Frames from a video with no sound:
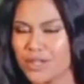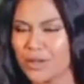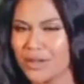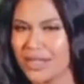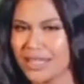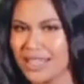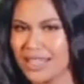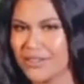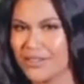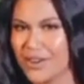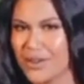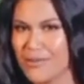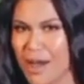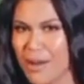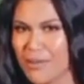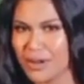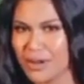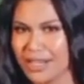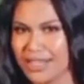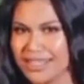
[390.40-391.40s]
to relive your
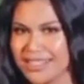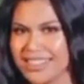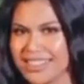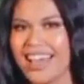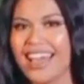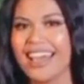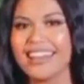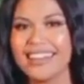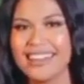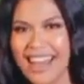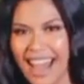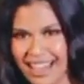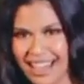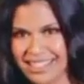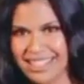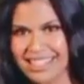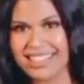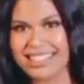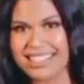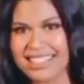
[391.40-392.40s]
memories,
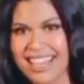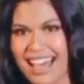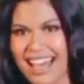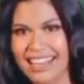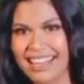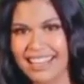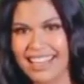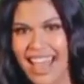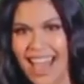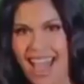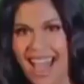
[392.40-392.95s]
nasa Lazada